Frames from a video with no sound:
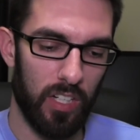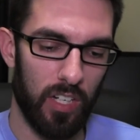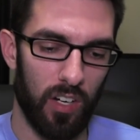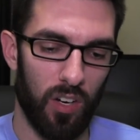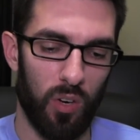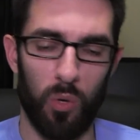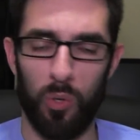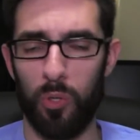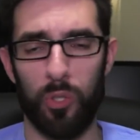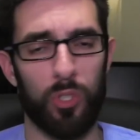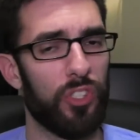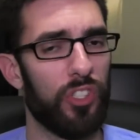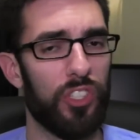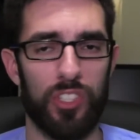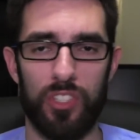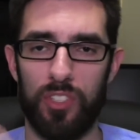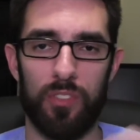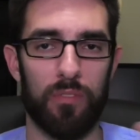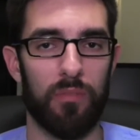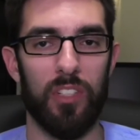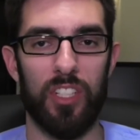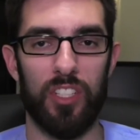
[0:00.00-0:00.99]
or
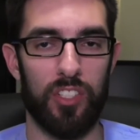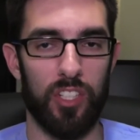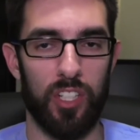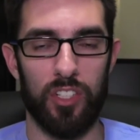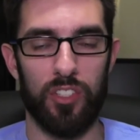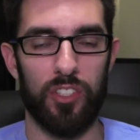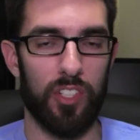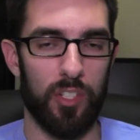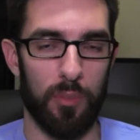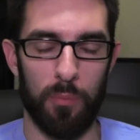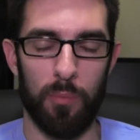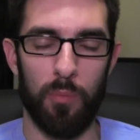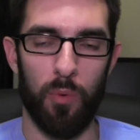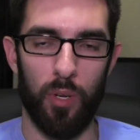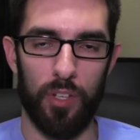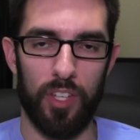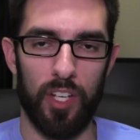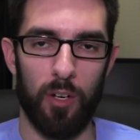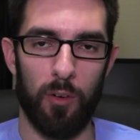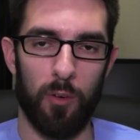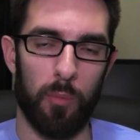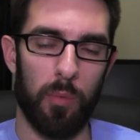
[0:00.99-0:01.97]
just essentially
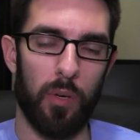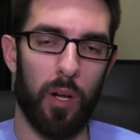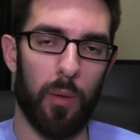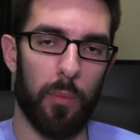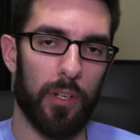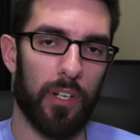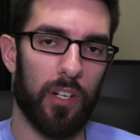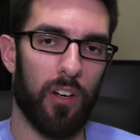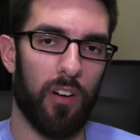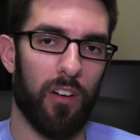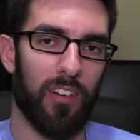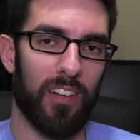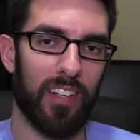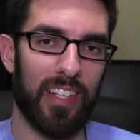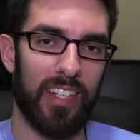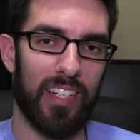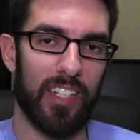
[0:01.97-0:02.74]
what they will probably call